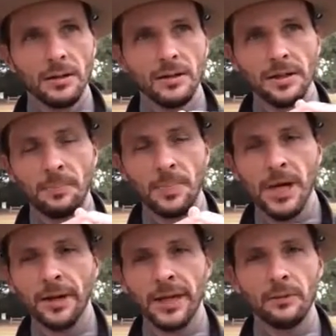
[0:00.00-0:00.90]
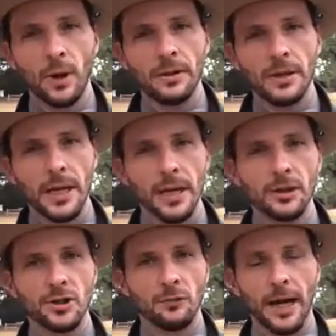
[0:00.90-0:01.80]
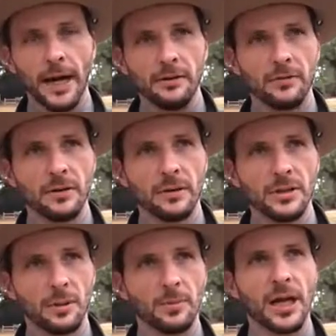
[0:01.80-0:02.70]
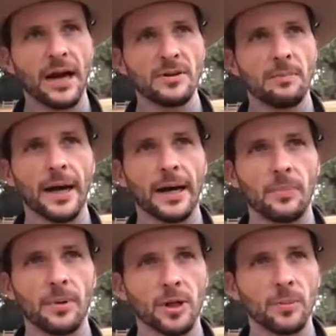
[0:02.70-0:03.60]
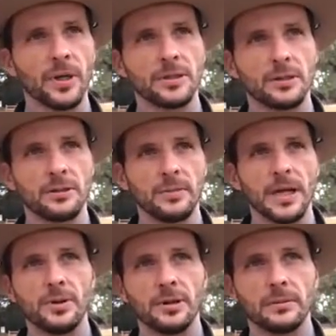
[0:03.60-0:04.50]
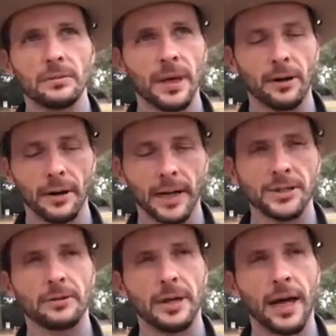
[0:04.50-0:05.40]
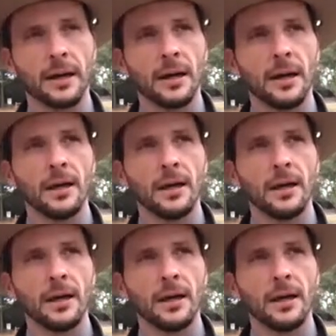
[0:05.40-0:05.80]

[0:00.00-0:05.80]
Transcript: period when the English arrive, so I'm going to have to back up a little bit to maybe better answer that.